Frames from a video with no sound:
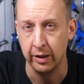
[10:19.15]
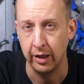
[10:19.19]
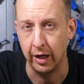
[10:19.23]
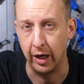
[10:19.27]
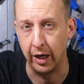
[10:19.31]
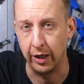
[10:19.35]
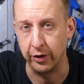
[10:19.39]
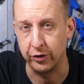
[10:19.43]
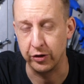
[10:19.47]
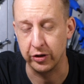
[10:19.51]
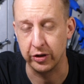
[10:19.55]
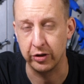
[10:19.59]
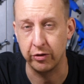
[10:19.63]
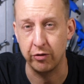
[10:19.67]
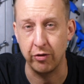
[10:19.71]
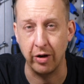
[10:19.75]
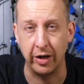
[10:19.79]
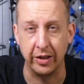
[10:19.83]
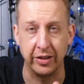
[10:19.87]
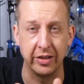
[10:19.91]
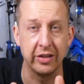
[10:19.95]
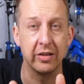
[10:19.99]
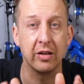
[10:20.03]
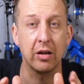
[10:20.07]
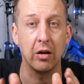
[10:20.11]
Uh, just
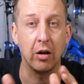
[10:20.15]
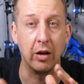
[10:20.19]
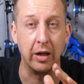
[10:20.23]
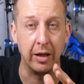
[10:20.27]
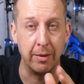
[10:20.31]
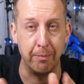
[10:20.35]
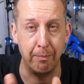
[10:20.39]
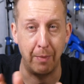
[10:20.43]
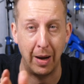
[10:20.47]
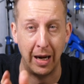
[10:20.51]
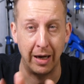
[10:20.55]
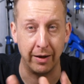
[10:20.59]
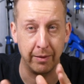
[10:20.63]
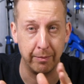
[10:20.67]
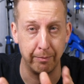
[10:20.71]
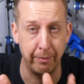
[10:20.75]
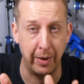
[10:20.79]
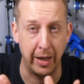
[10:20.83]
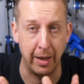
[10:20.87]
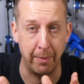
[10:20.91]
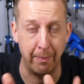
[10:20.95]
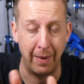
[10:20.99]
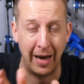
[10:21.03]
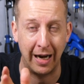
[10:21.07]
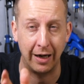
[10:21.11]
creates a slightly be
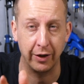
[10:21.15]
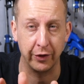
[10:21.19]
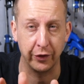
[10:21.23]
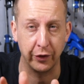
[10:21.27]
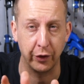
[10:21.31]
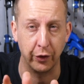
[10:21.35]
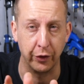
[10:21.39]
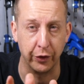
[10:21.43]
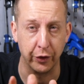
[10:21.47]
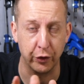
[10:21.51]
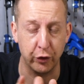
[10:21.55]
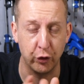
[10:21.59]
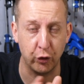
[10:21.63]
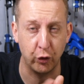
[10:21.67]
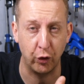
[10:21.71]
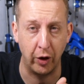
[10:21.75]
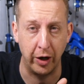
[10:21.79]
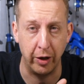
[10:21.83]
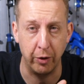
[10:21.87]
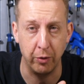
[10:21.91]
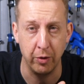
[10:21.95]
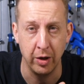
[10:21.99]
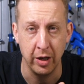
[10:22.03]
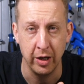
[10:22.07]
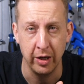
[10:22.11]
better balance on the
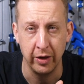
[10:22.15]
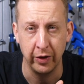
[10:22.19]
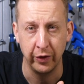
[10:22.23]
trail.